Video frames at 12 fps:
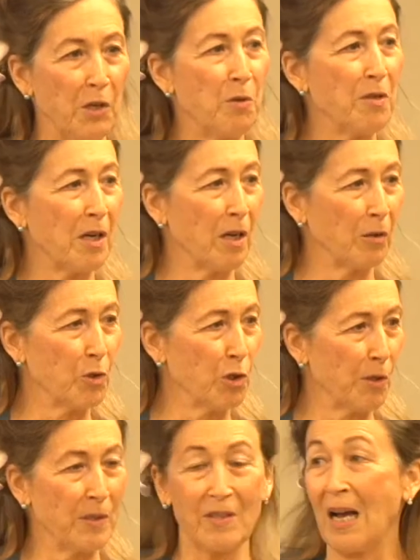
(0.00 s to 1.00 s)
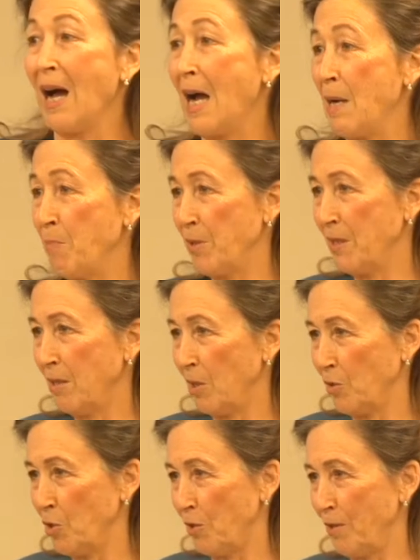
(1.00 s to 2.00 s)
youth culture is a hybrid
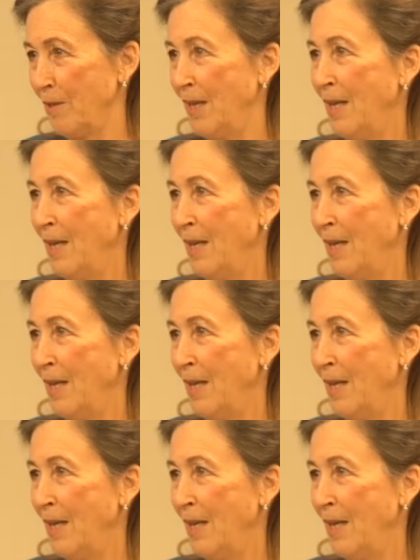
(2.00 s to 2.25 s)
culture.